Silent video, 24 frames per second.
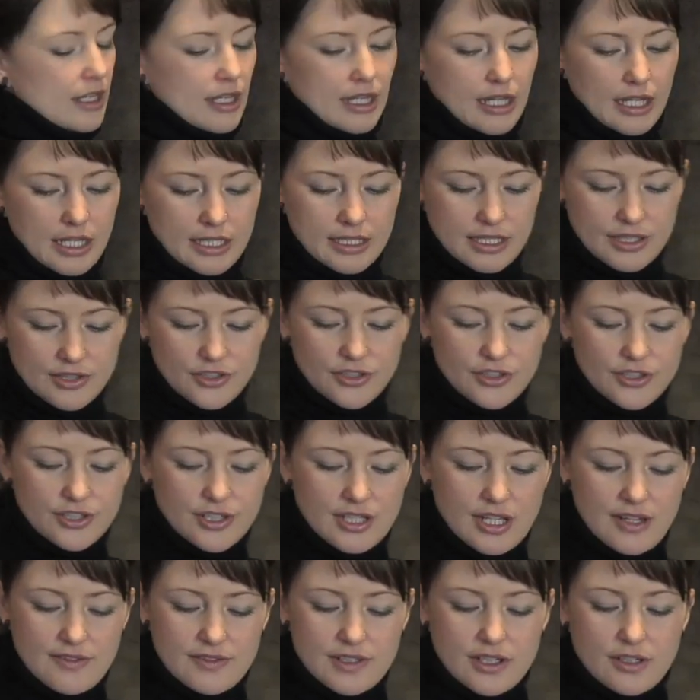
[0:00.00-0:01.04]
And this
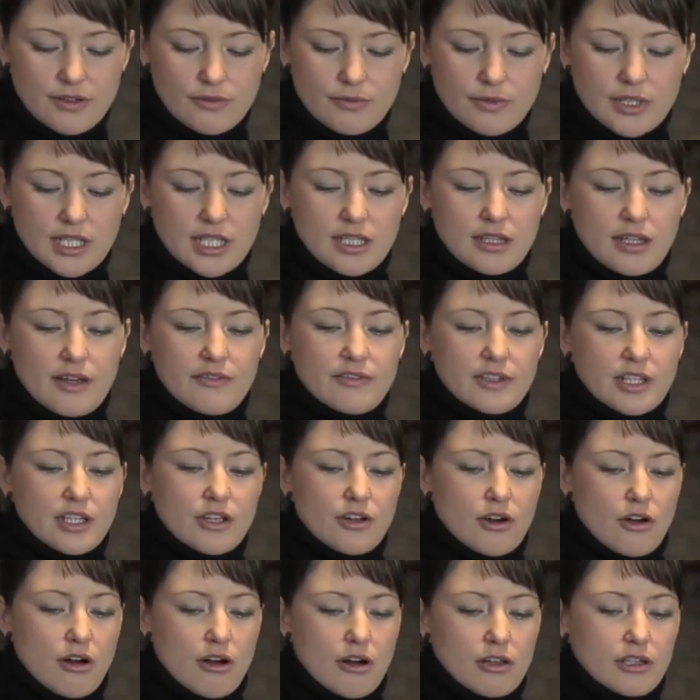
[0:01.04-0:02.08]
just gives it a really lovely
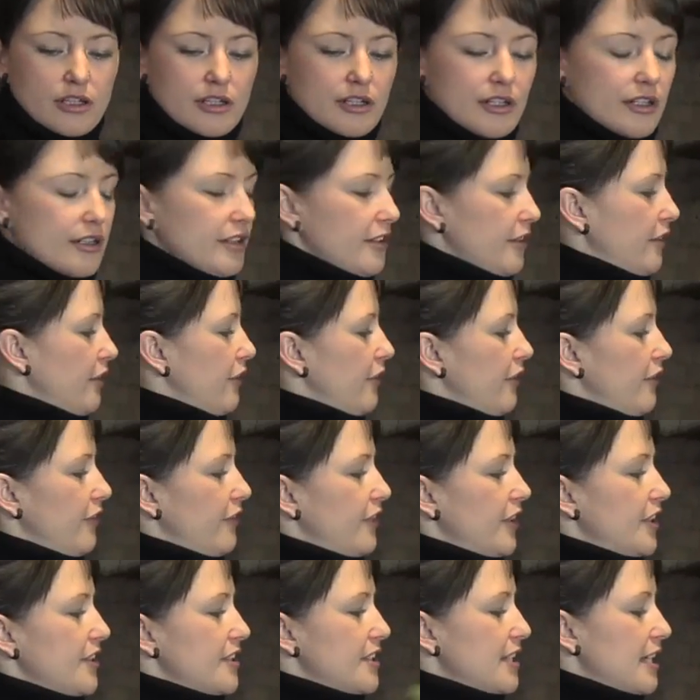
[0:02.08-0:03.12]
collar,
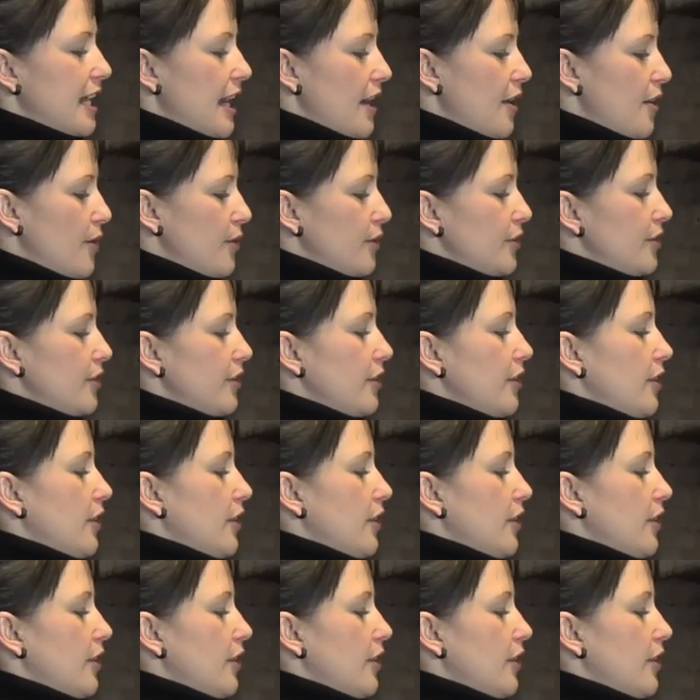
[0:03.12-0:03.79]
fills it out.